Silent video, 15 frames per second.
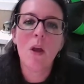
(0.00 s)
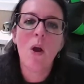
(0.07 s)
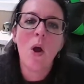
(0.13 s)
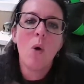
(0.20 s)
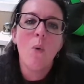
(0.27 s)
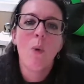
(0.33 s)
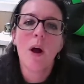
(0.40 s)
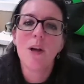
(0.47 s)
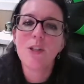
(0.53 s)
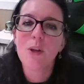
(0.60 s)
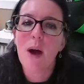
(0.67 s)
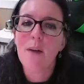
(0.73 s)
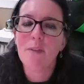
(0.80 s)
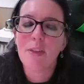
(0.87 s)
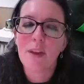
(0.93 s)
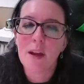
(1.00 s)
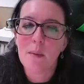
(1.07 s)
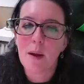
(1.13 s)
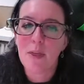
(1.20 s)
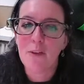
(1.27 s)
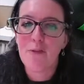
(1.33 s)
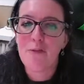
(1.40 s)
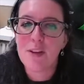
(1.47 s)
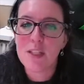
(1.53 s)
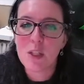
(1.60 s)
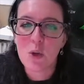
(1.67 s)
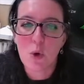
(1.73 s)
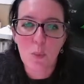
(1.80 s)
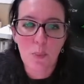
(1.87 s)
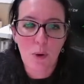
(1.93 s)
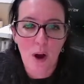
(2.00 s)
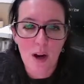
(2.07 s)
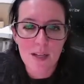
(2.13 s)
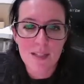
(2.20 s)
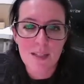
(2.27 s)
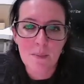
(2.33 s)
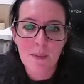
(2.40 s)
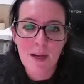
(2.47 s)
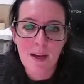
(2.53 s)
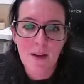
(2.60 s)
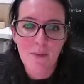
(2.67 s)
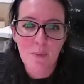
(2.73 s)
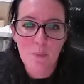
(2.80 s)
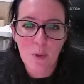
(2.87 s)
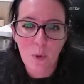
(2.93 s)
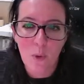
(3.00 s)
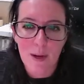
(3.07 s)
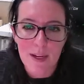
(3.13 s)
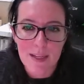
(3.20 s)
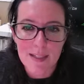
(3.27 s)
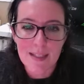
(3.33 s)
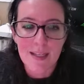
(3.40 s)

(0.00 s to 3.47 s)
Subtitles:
We also have to think about the physical proximity of employees.